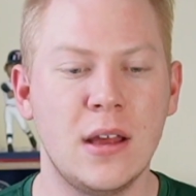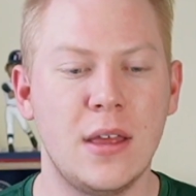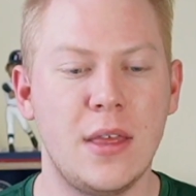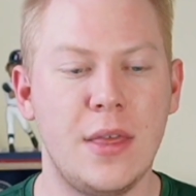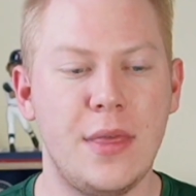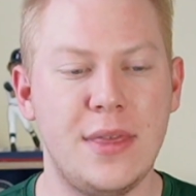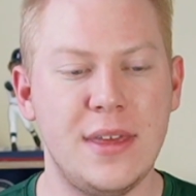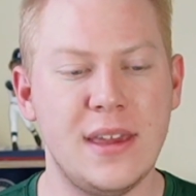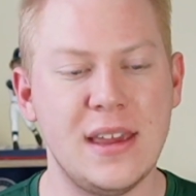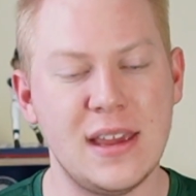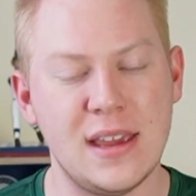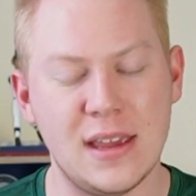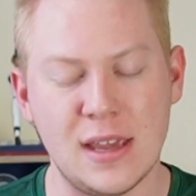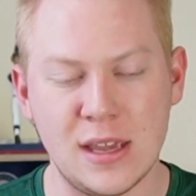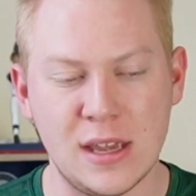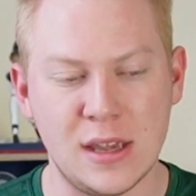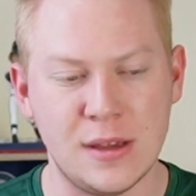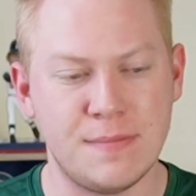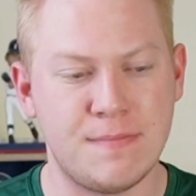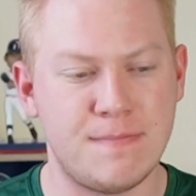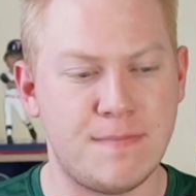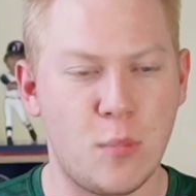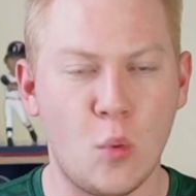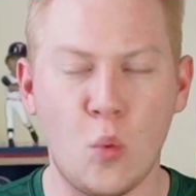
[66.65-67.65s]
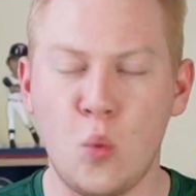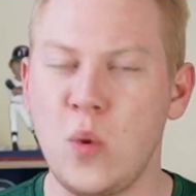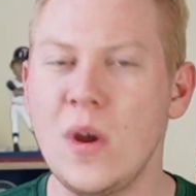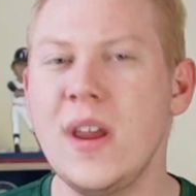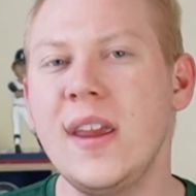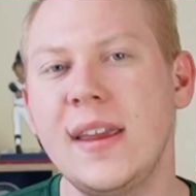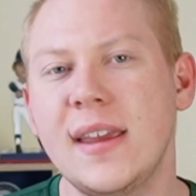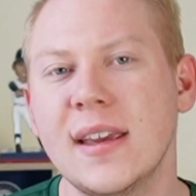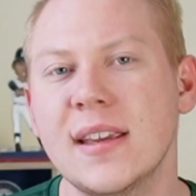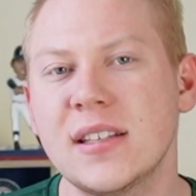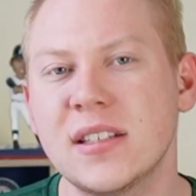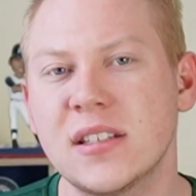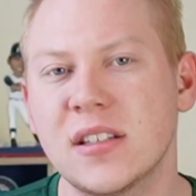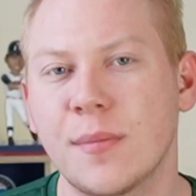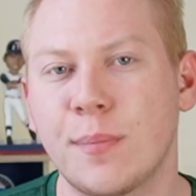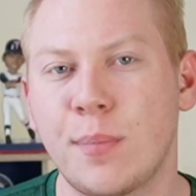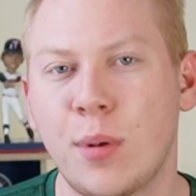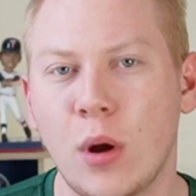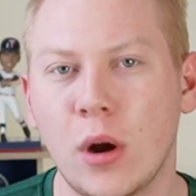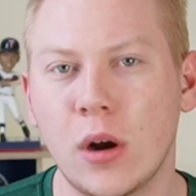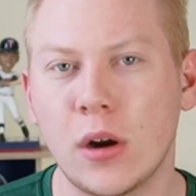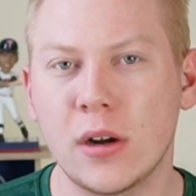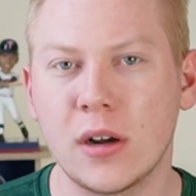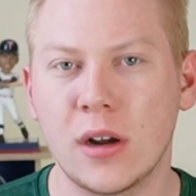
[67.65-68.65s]
the weakest
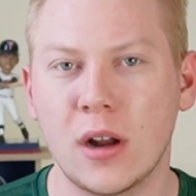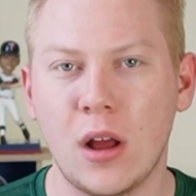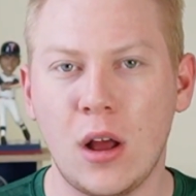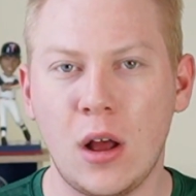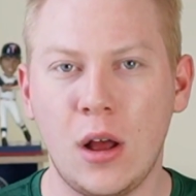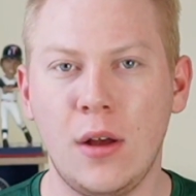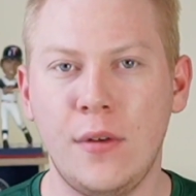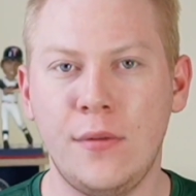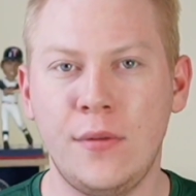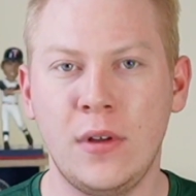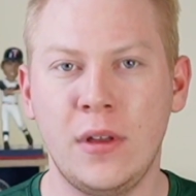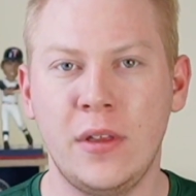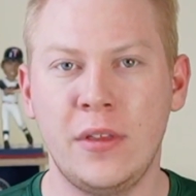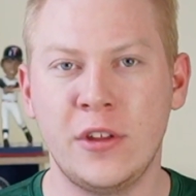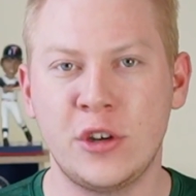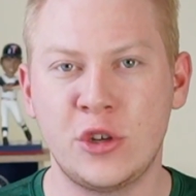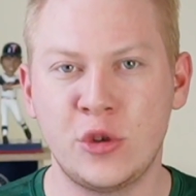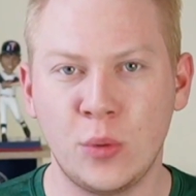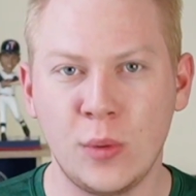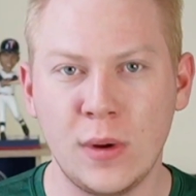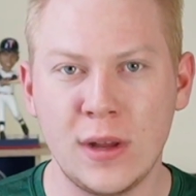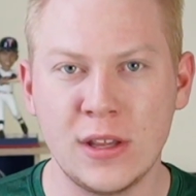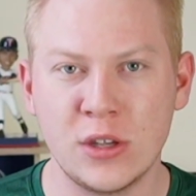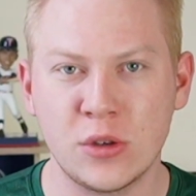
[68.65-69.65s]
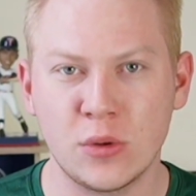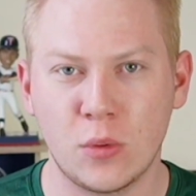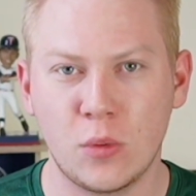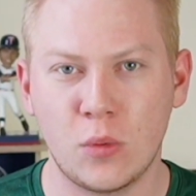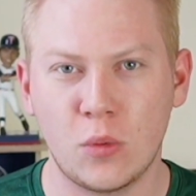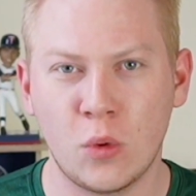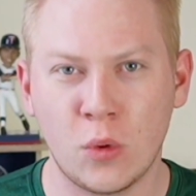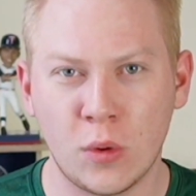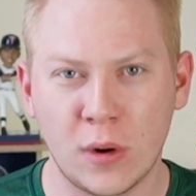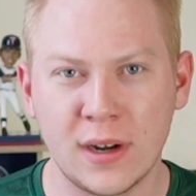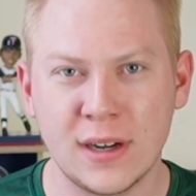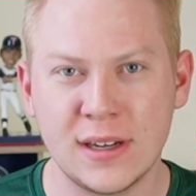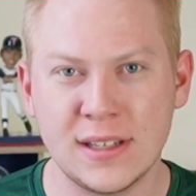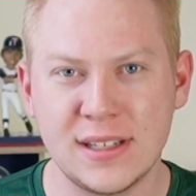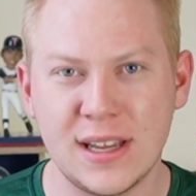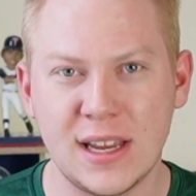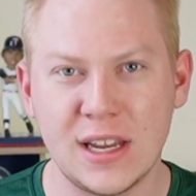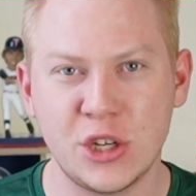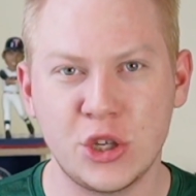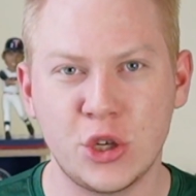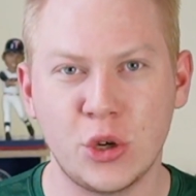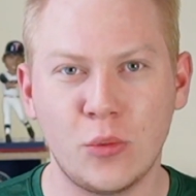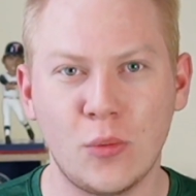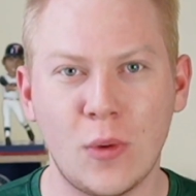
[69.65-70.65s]
part of the Twins
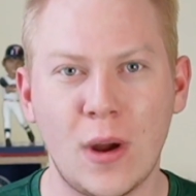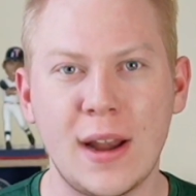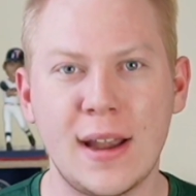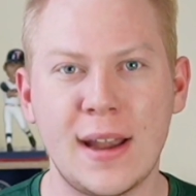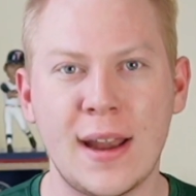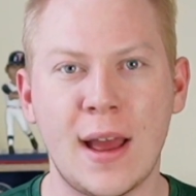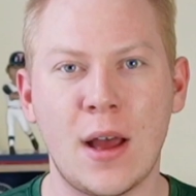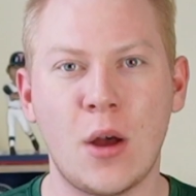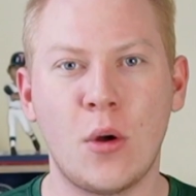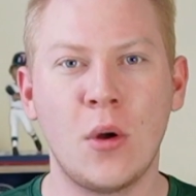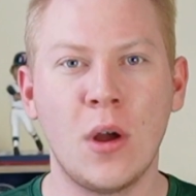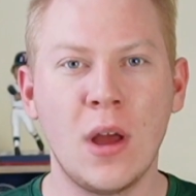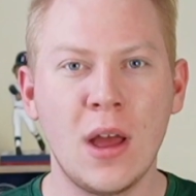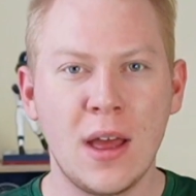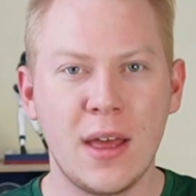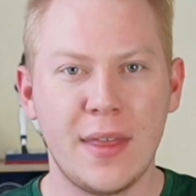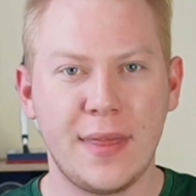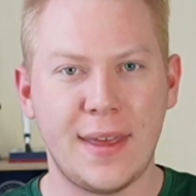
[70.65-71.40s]
organization right now.